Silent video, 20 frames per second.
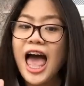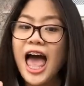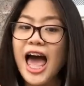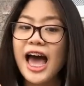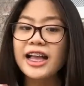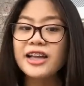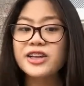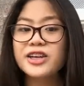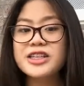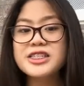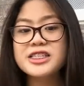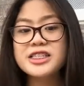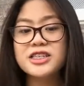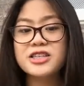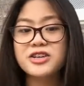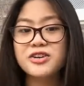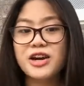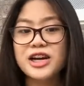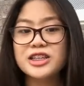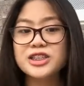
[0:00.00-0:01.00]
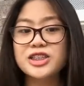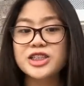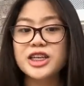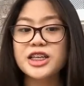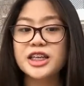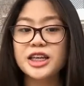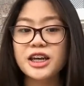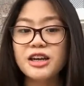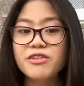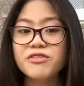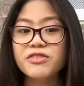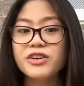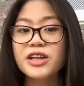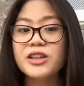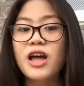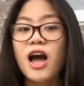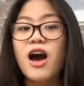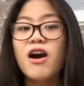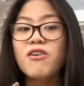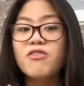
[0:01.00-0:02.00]
and consideration
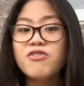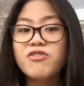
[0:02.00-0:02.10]
given